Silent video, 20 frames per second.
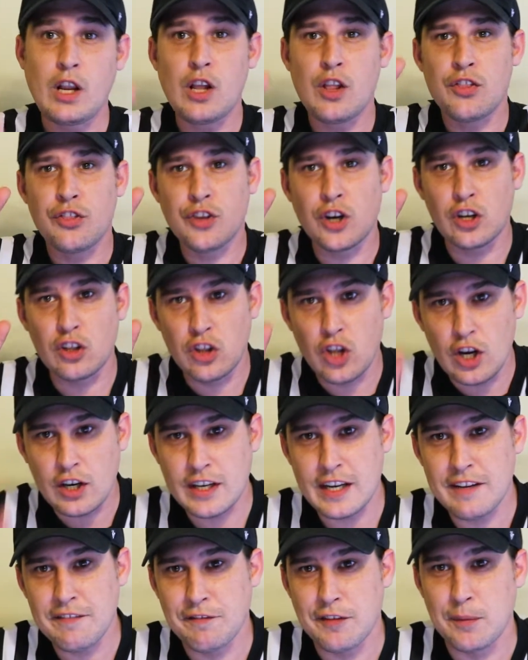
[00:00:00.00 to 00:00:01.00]
They're
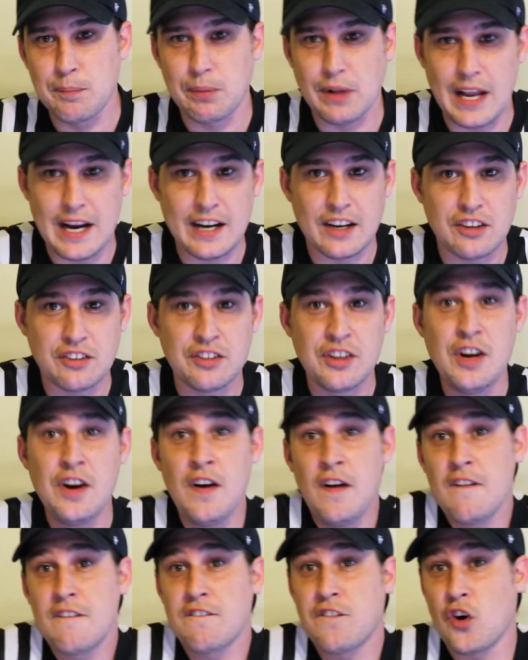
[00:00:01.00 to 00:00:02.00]
looking for players
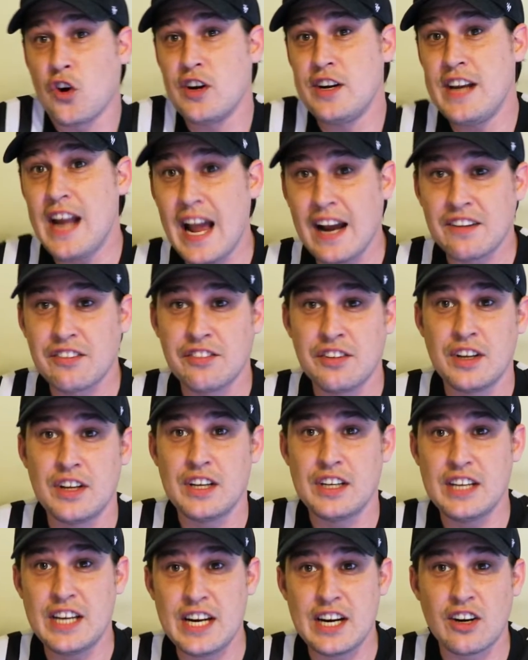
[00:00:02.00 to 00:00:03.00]
for next
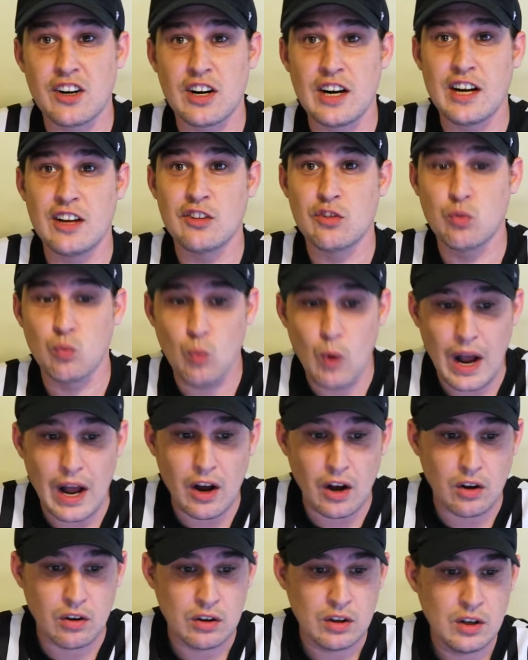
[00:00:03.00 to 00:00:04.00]
year as
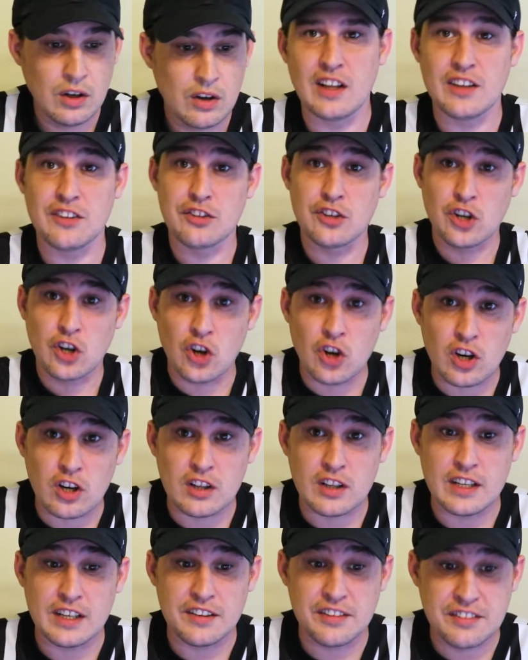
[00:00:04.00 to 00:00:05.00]
well. Is
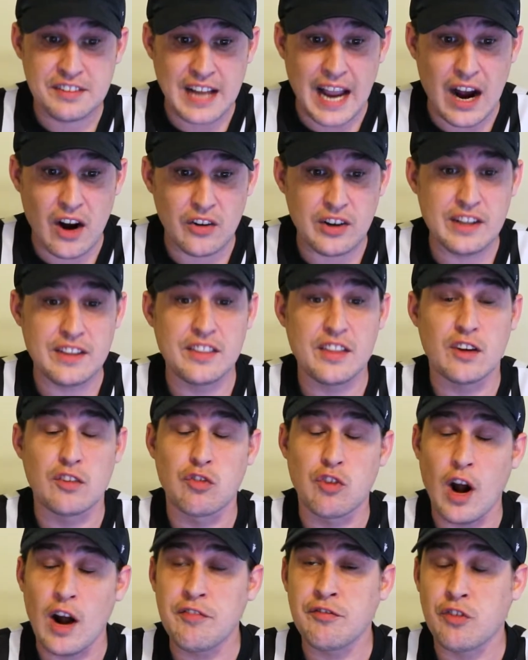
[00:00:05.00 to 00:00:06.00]
currently scouting the
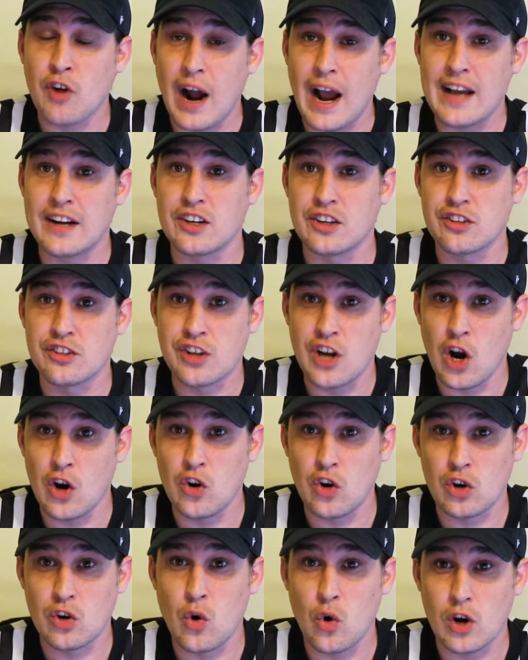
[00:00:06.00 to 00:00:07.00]
Rough Riders
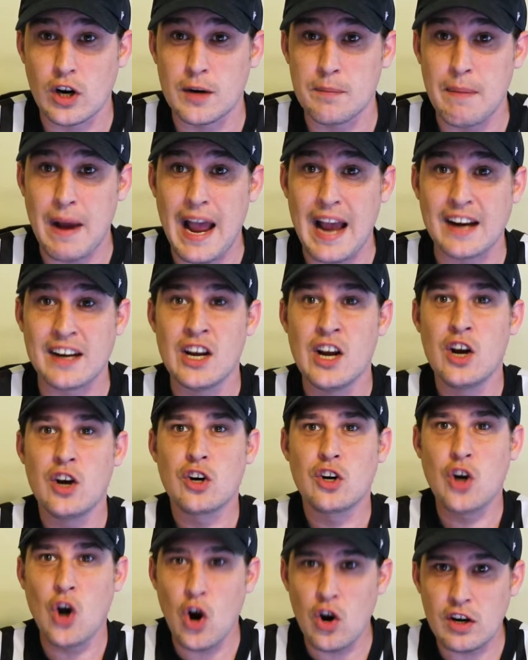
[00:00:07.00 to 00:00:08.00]
quarterback,
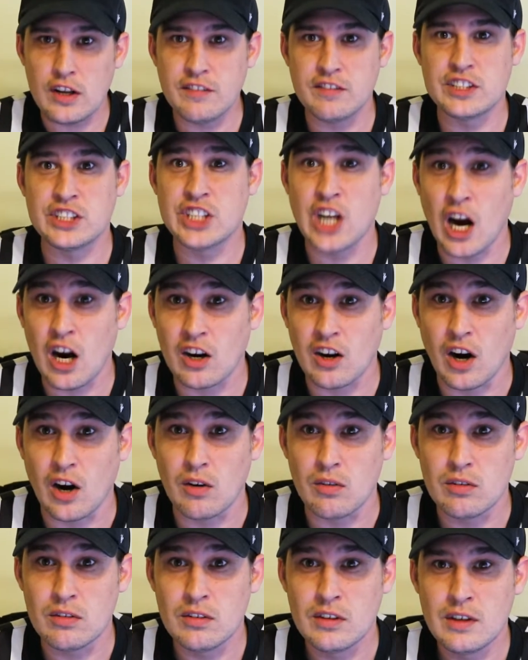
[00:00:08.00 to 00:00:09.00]
Cody Vajaro.
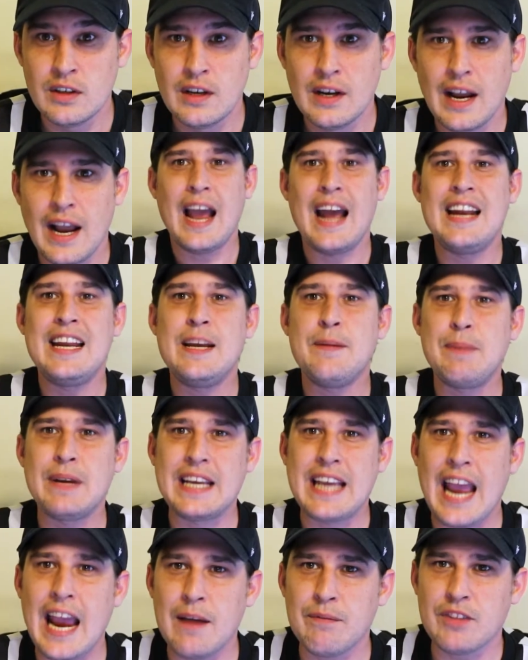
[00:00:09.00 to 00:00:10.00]
And he
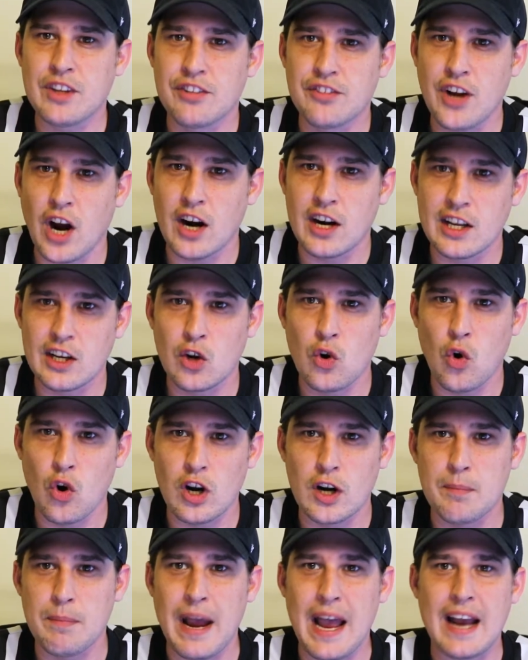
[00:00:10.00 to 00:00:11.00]
became the starting
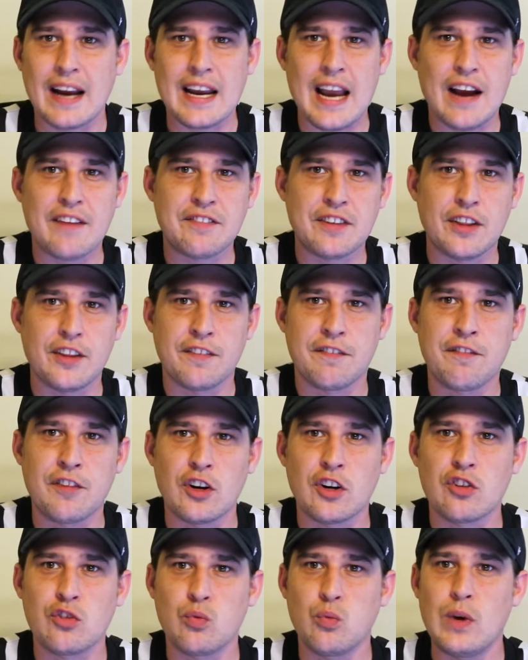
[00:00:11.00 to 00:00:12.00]
quarterback after the
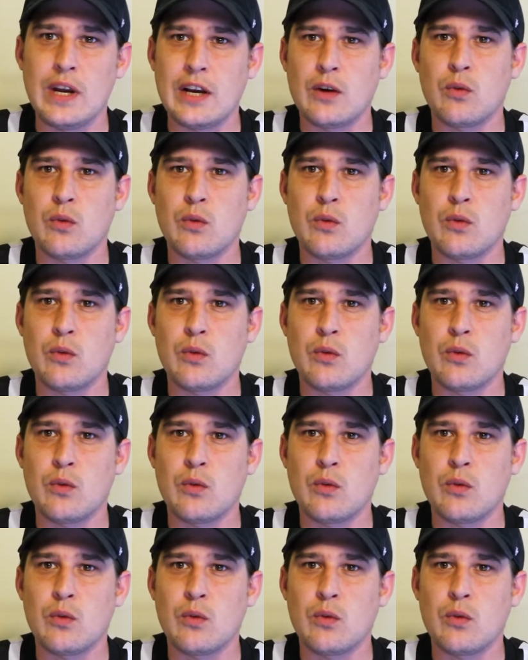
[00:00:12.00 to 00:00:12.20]
first week